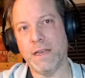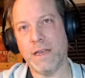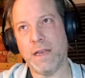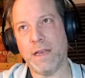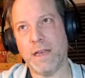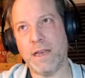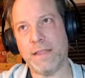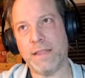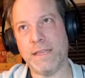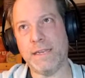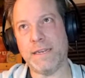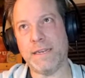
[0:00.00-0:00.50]

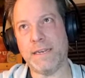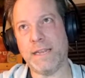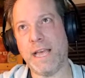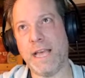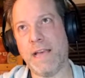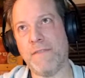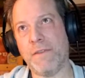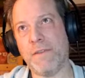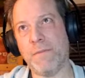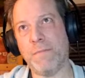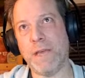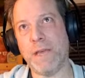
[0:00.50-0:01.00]
They did
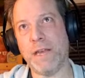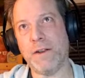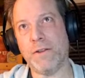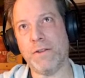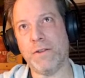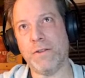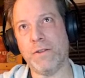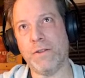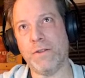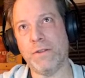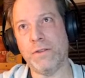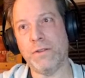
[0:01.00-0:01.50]
Heavy
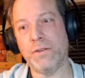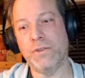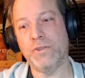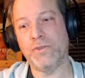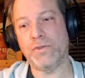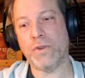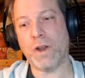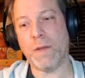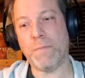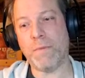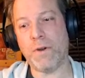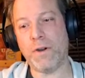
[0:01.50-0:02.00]
Metal
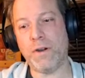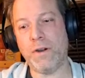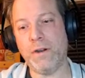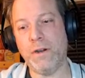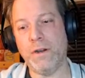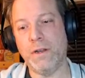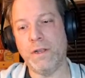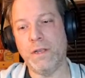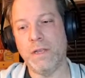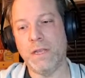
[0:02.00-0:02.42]
Drummer,